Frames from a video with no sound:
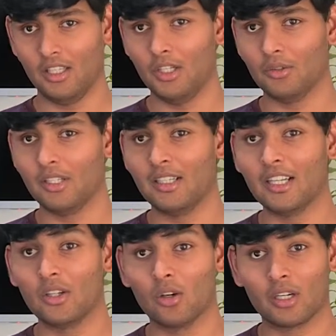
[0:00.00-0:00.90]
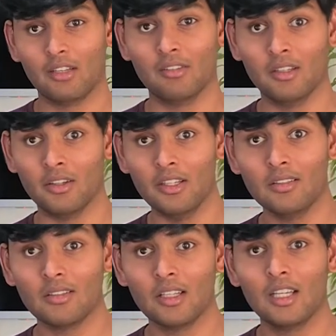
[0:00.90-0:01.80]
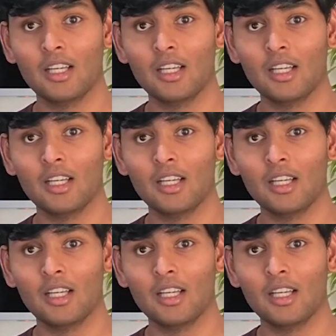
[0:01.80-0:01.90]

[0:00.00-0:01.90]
into their TikTok rival Reels,